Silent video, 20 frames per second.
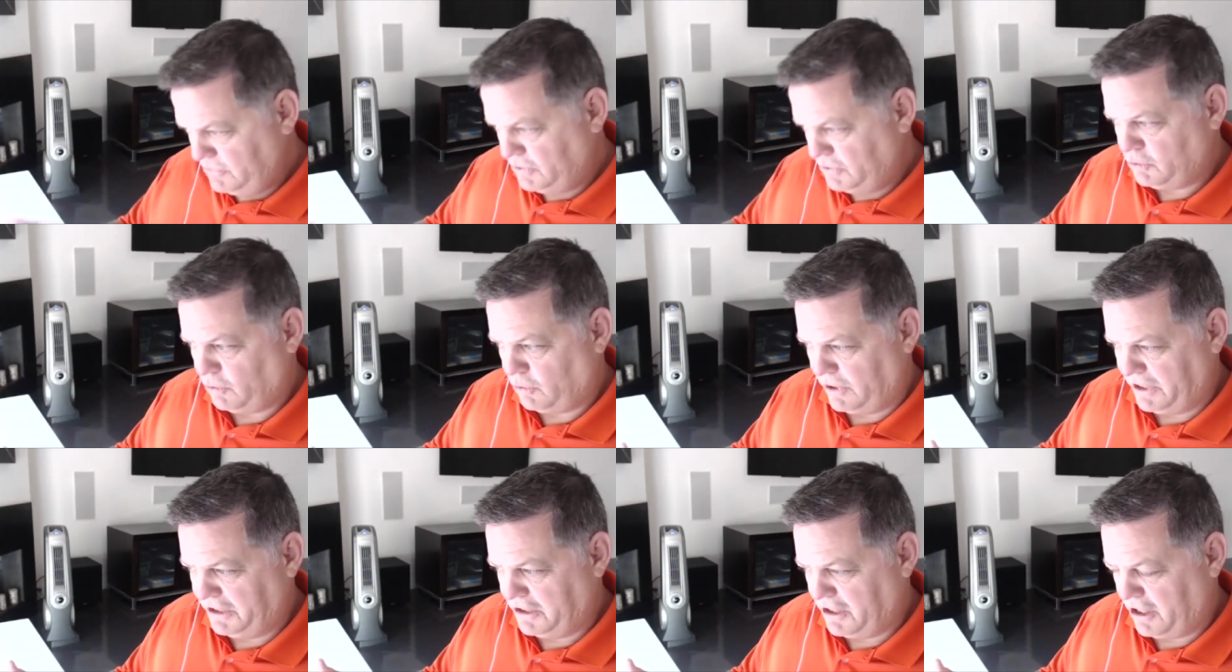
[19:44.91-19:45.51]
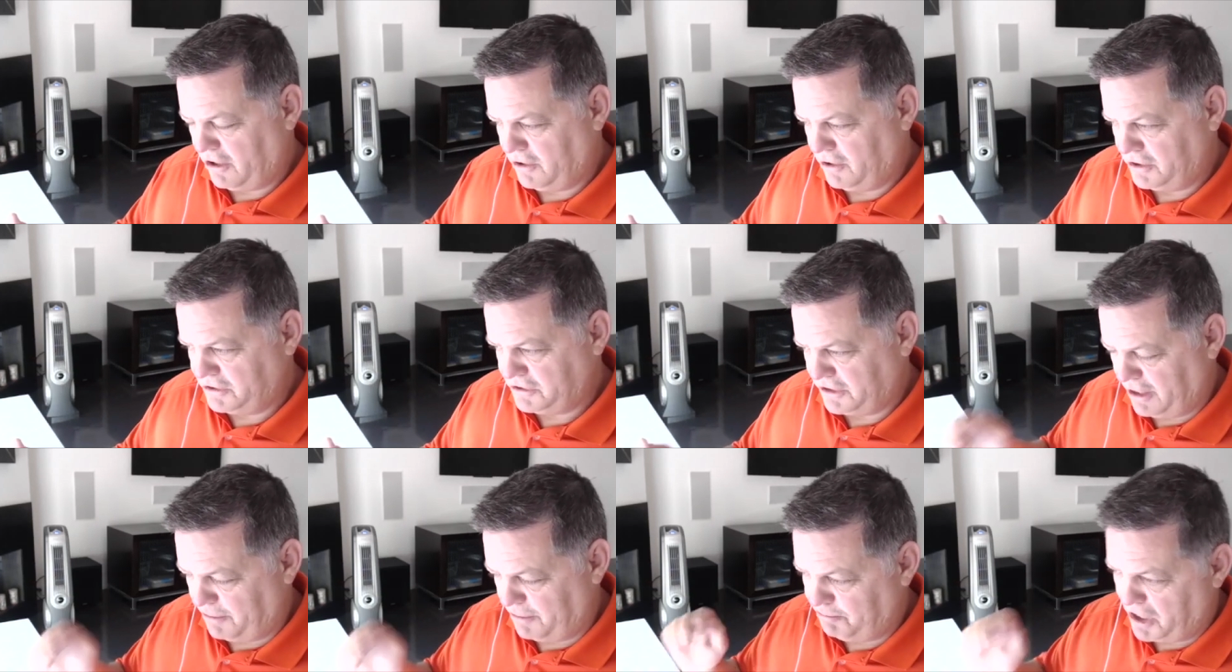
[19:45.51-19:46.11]
twenty dollars
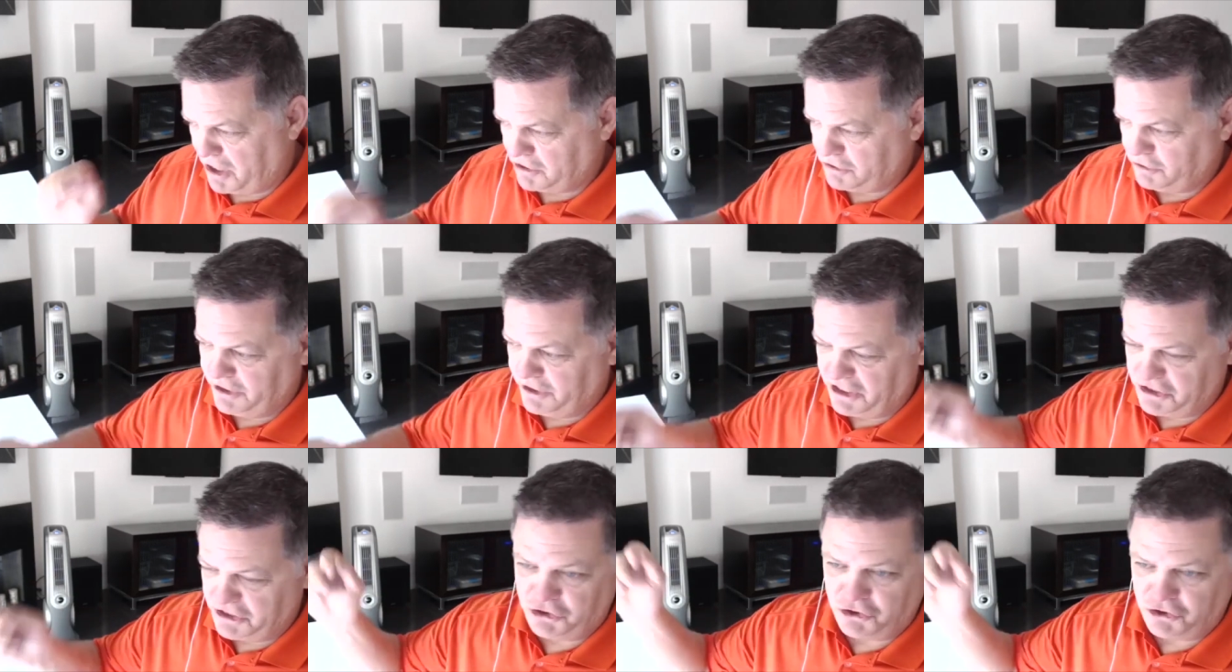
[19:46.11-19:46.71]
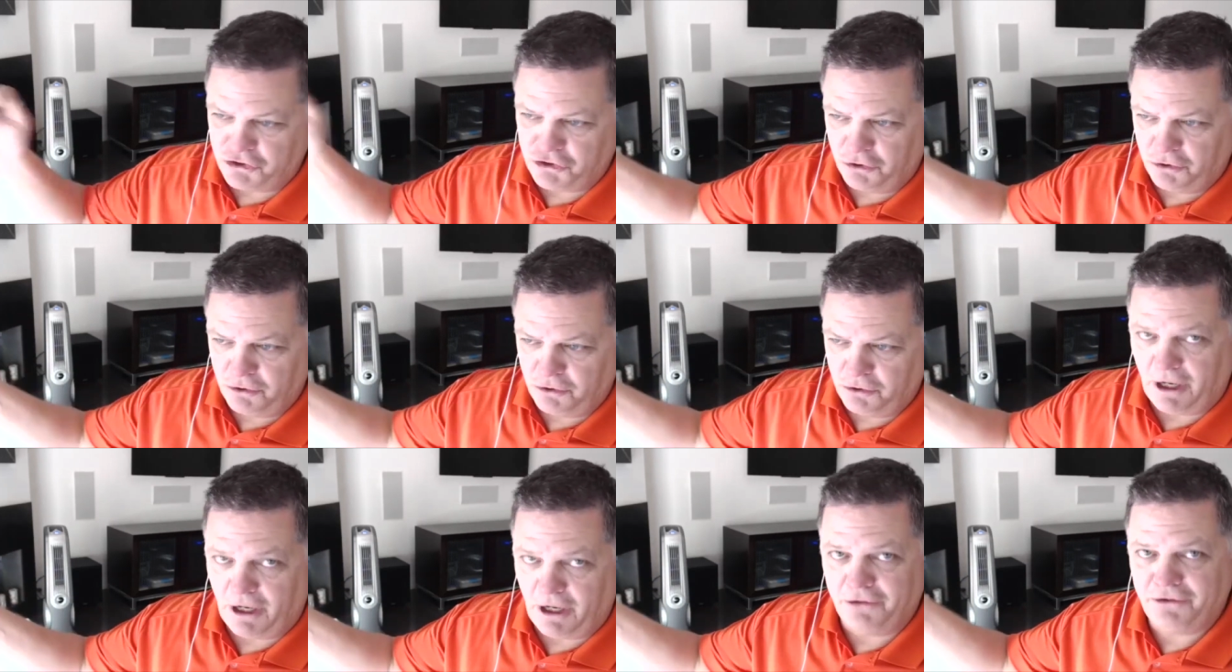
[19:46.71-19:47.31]
a buck will get you
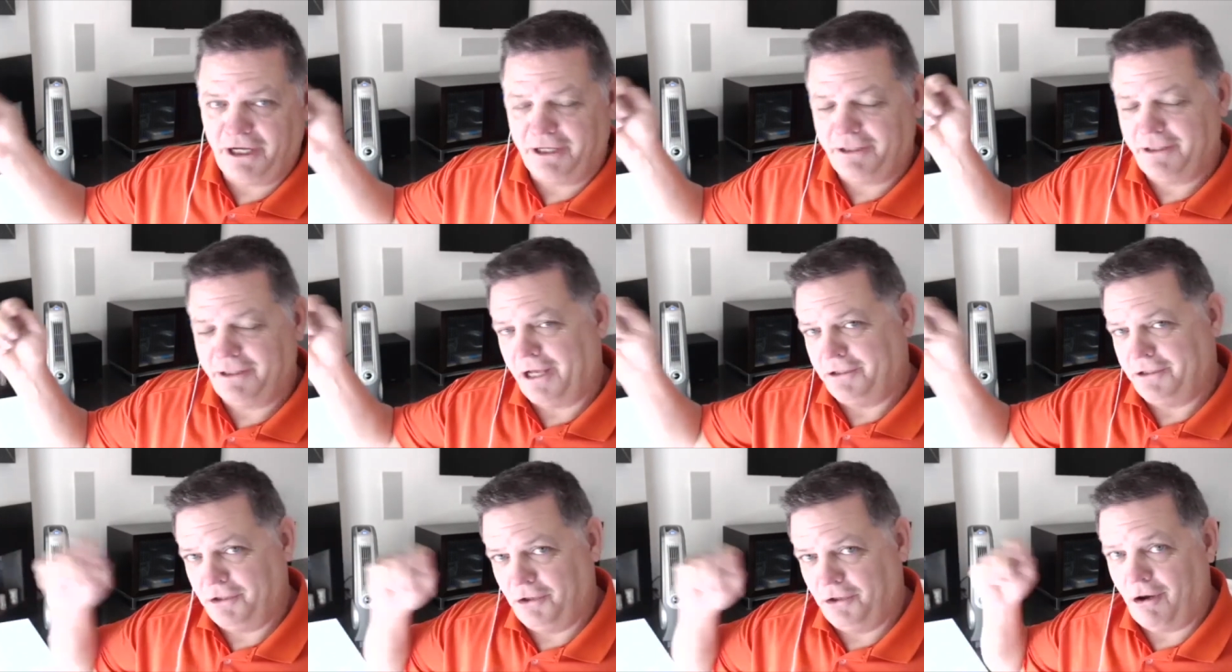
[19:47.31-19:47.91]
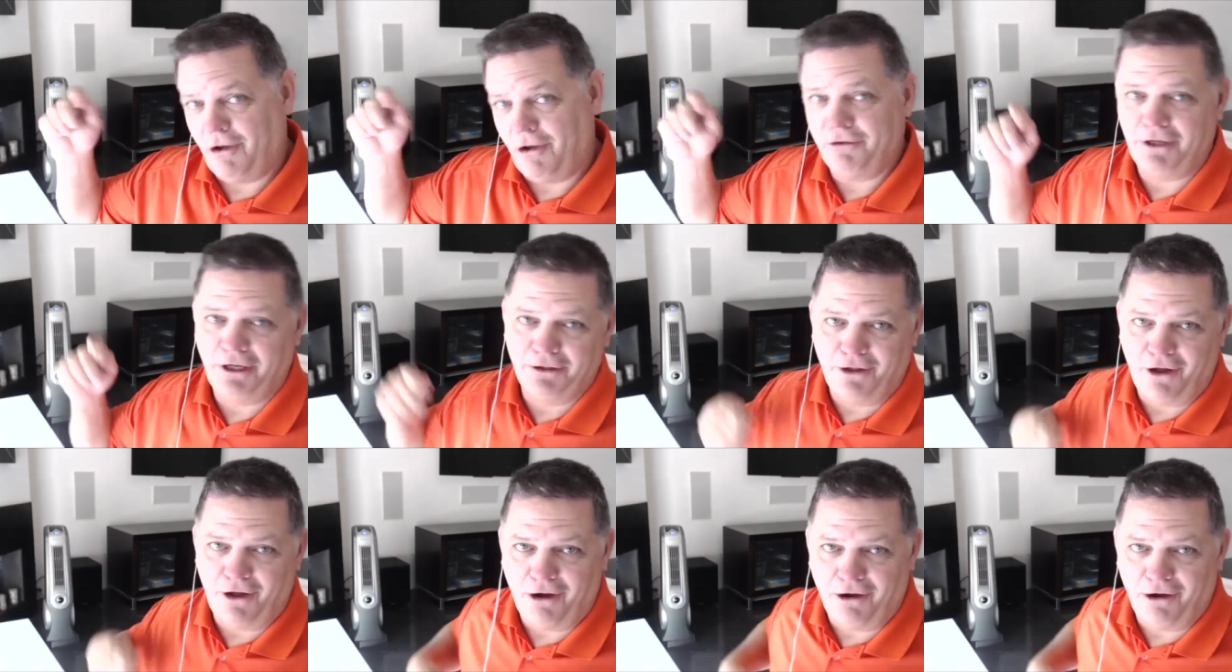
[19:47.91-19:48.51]
two. I'll take that deal all day
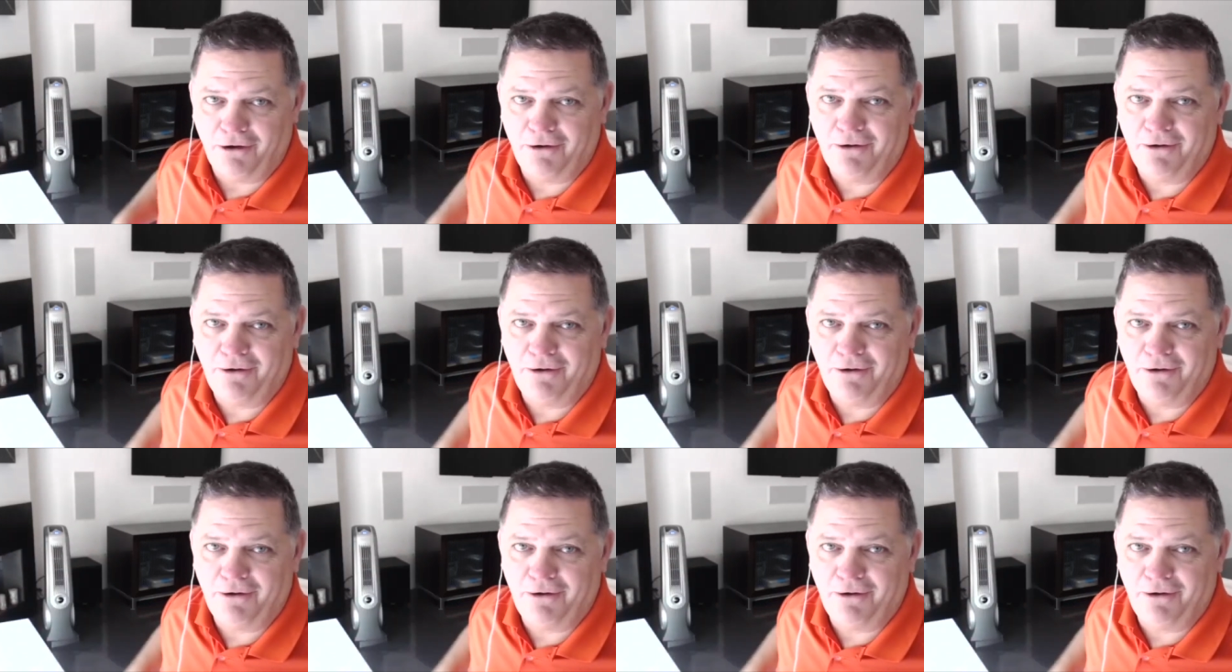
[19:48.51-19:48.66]
long.